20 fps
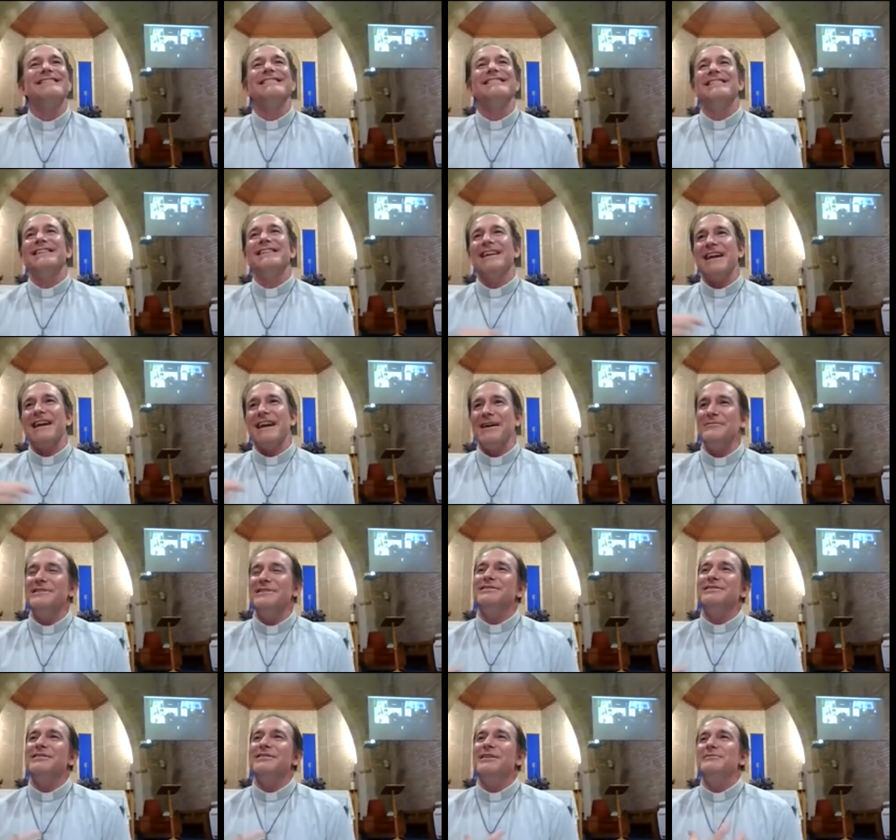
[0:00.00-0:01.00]
like how many
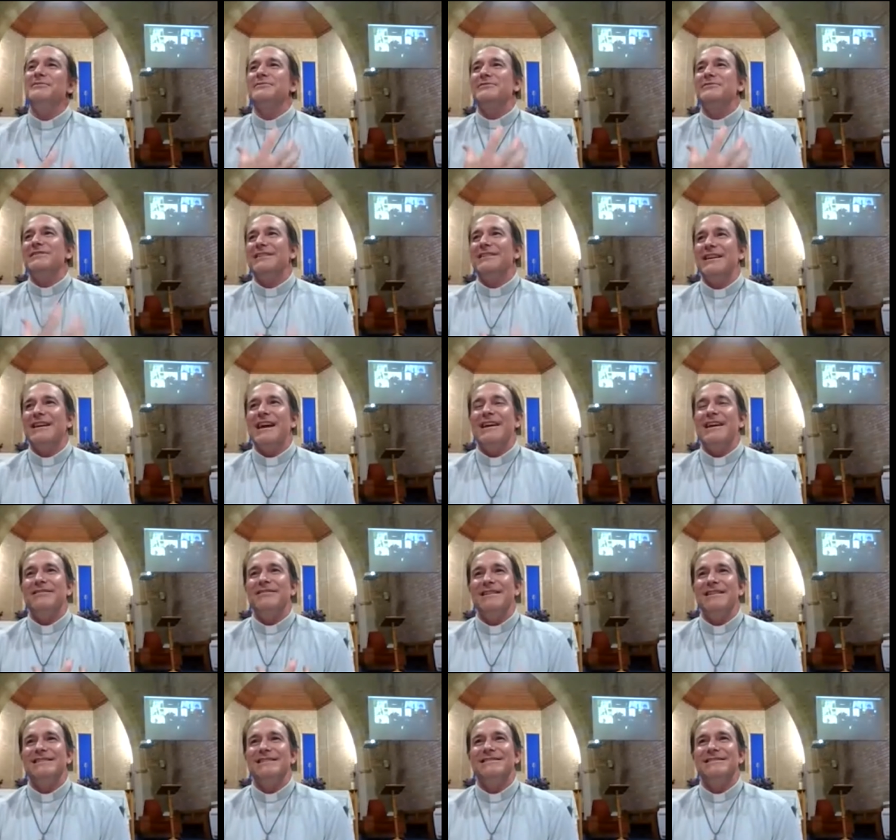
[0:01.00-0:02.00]
times have we had
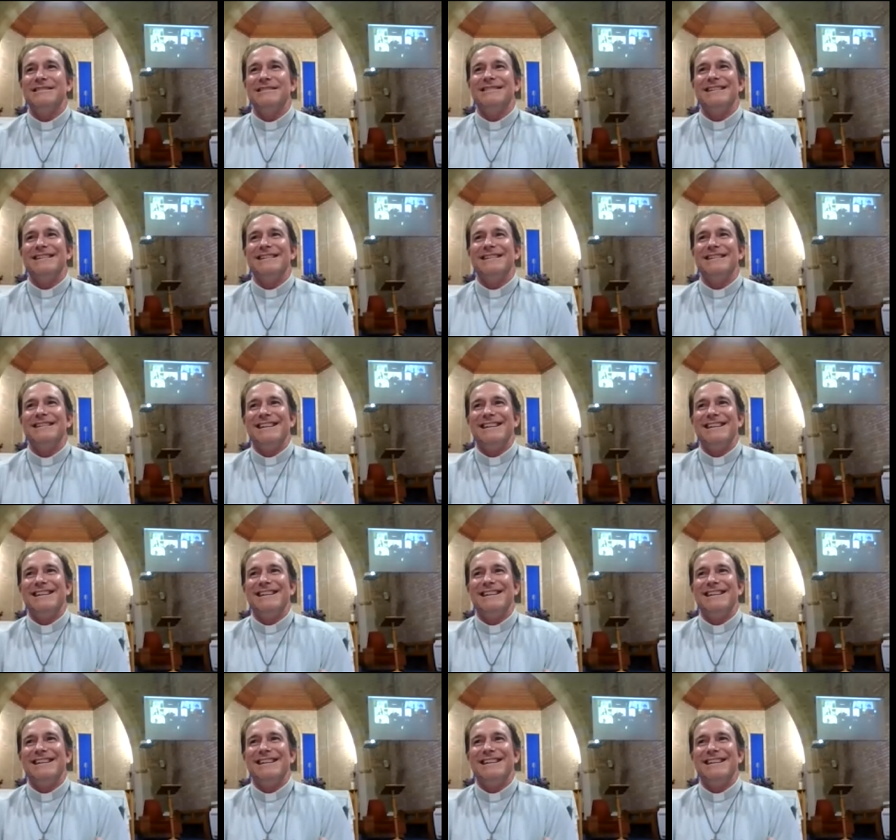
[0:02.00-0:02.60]
these, these,